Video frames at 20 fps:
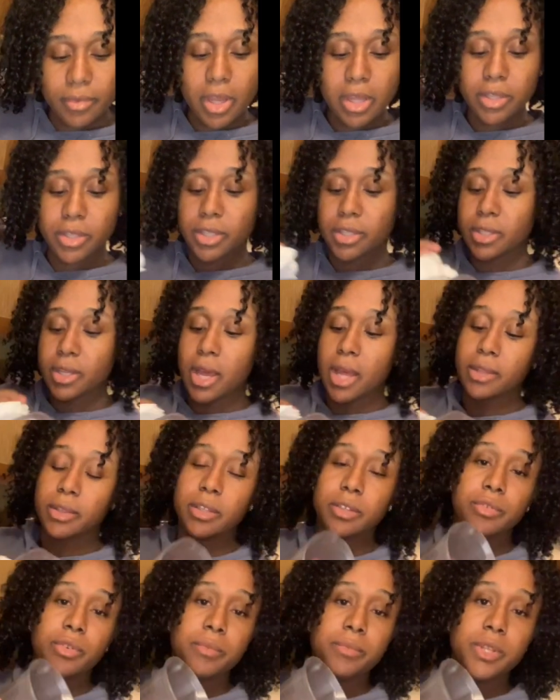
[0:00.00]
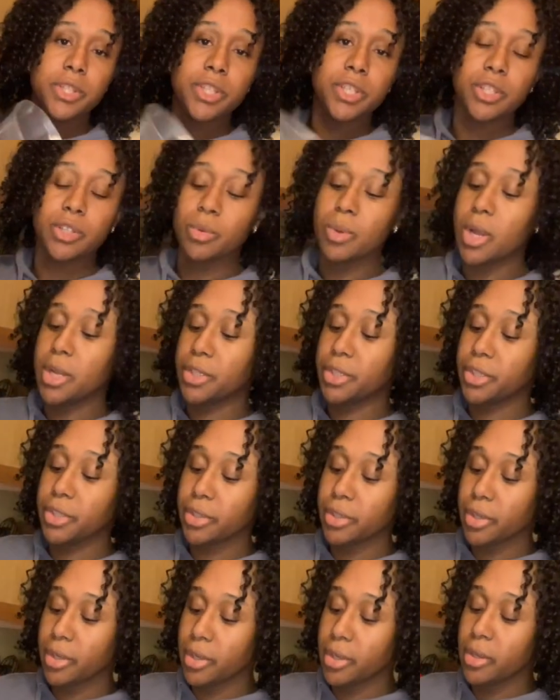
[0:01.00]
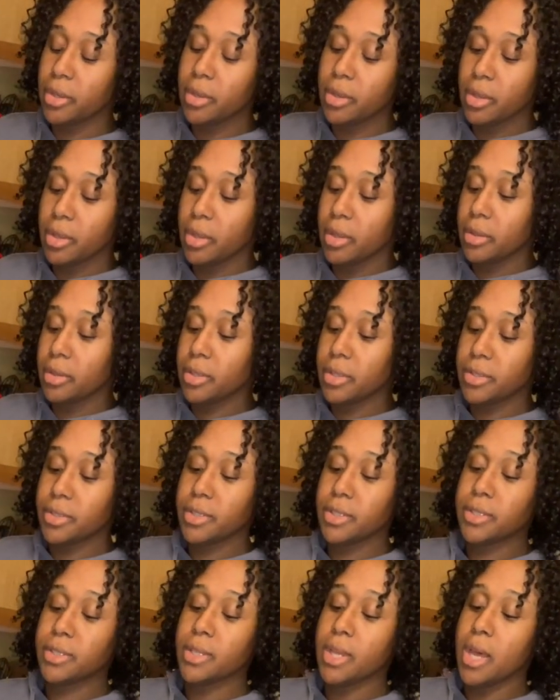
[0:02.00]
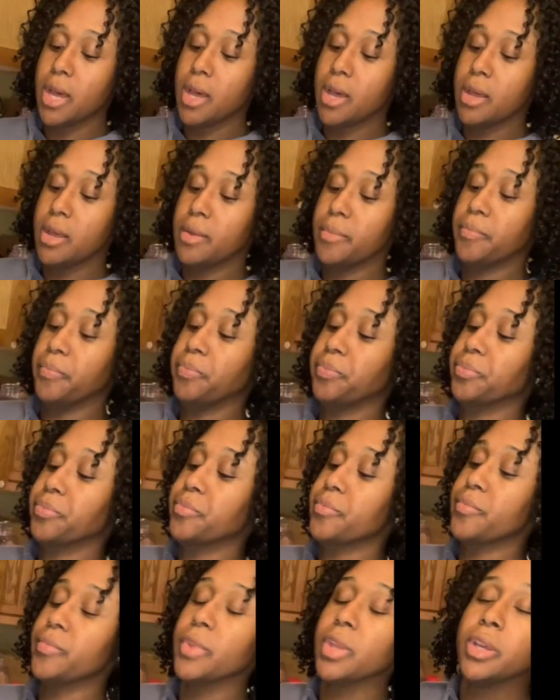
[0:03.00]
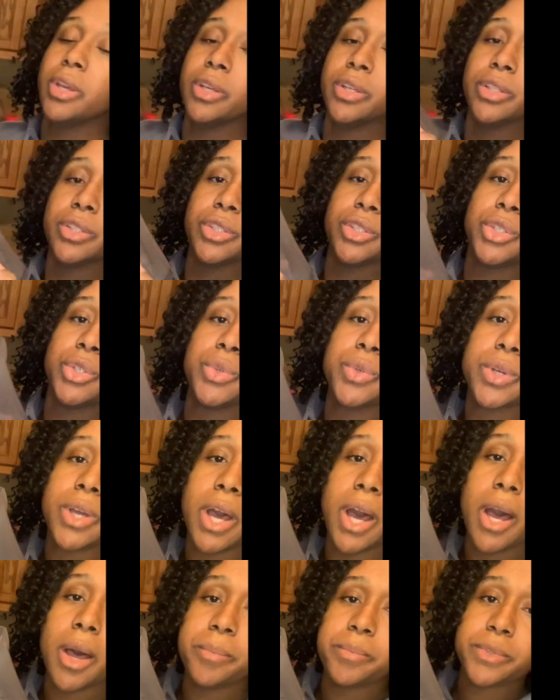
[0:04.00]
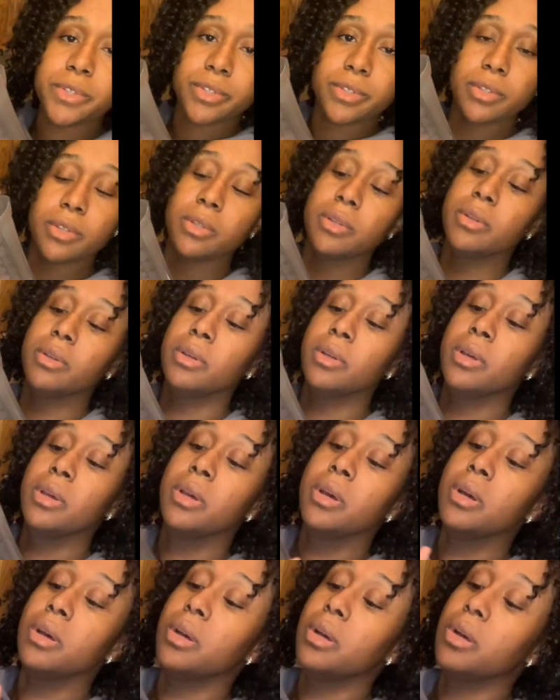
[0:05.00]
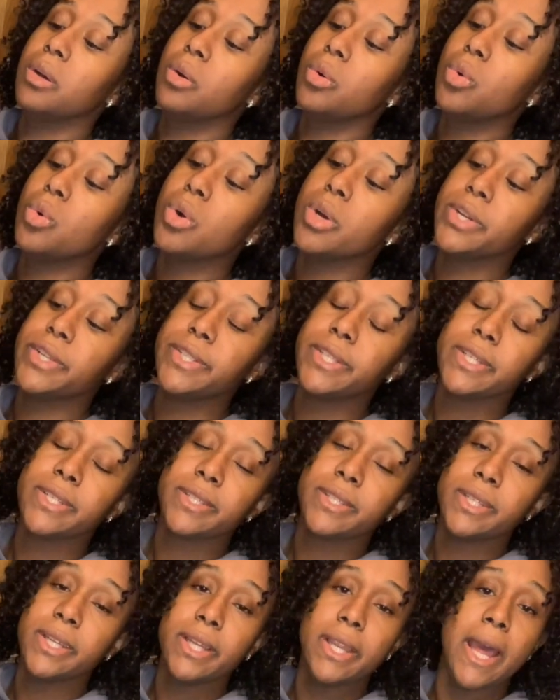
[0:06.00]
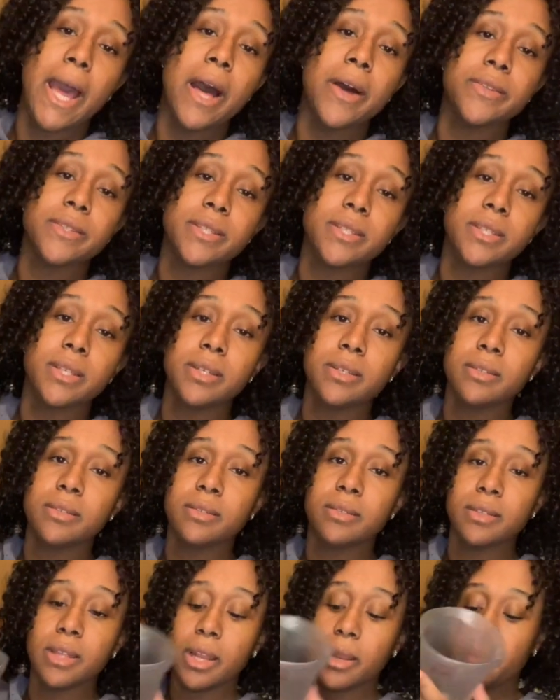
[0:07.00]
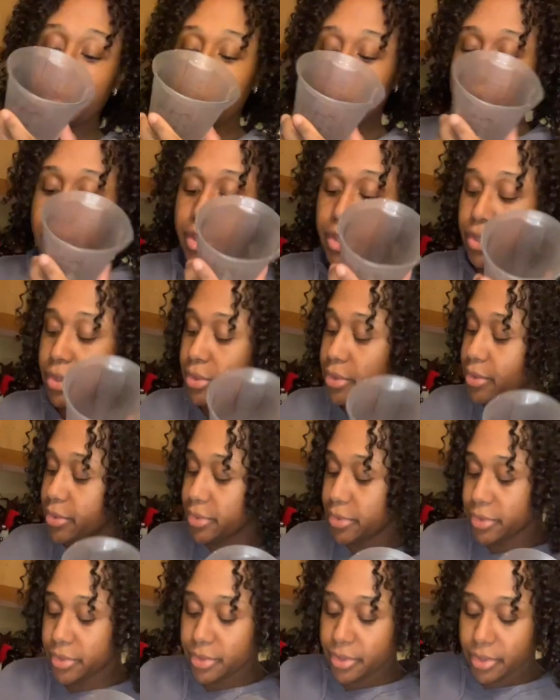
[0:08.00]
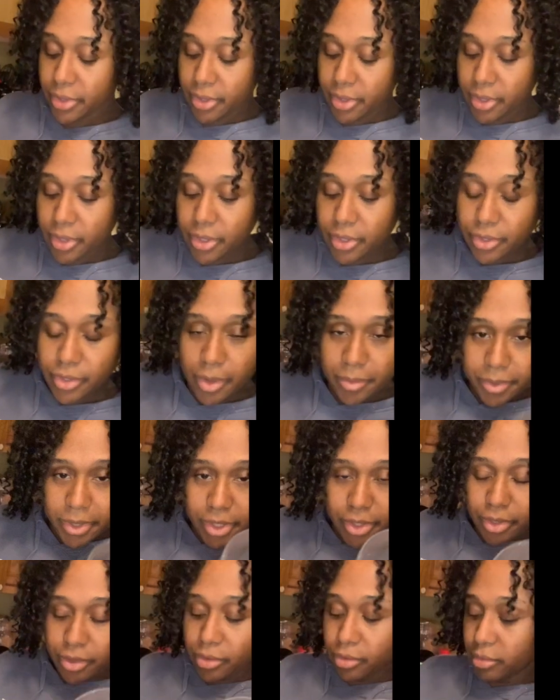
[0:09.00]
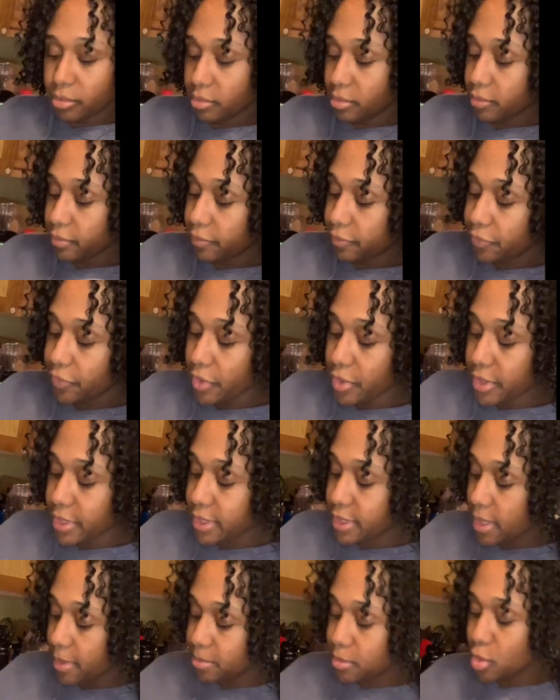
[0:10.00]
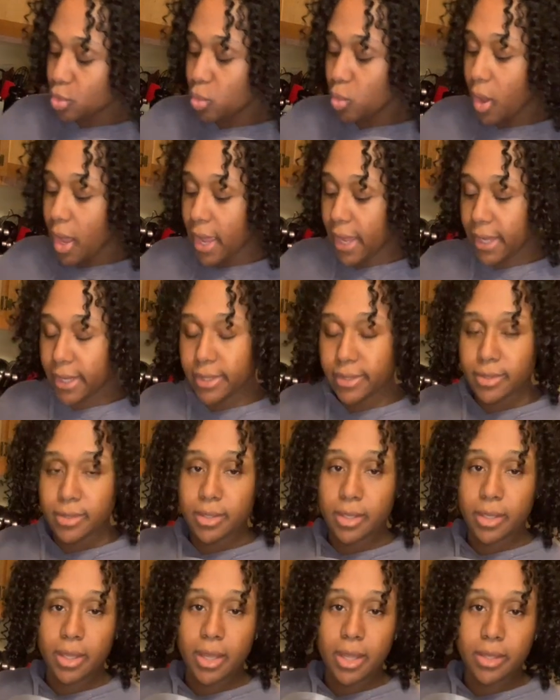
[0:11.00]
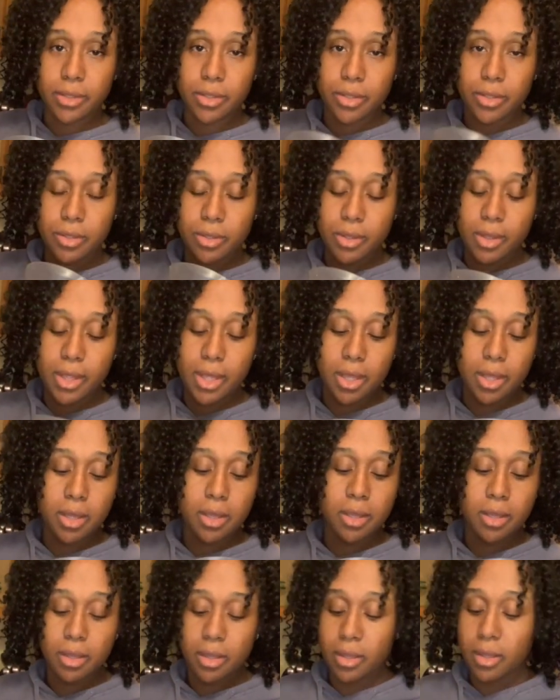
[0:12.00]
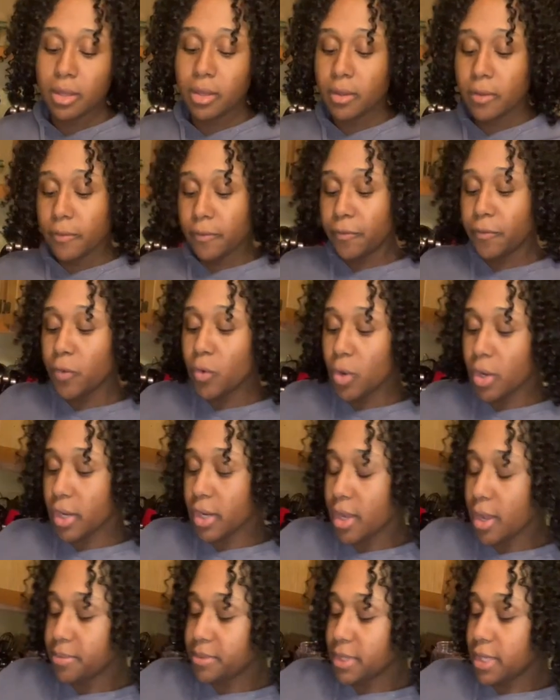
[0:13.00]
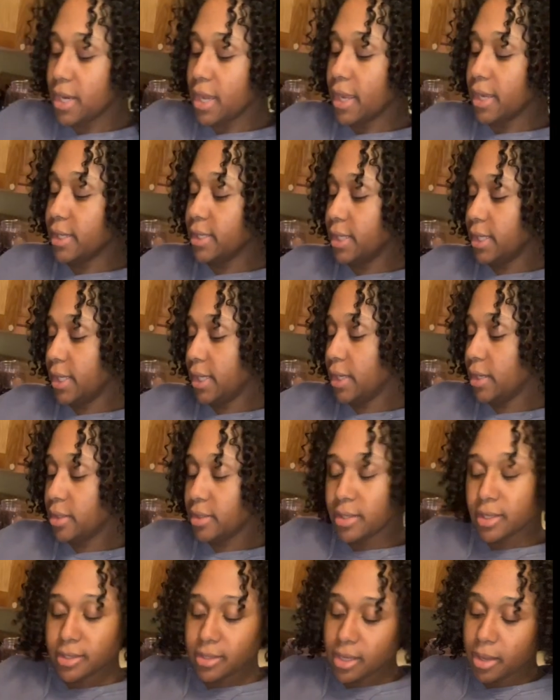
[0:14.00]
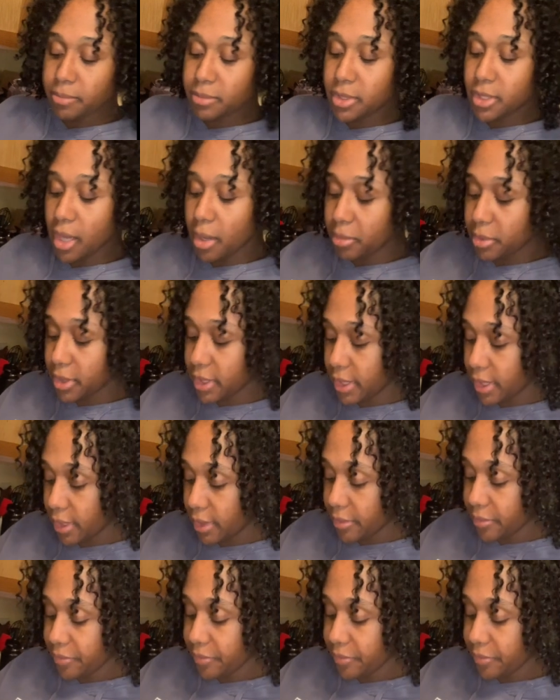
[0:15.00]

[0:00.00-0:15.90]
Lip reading: Just got this from the dishwasher. This is 2 cups or 16 ounces that I'm gonna use. So I'm gonna fill this up twice to get to the 4 cups that I need since I'm doubling.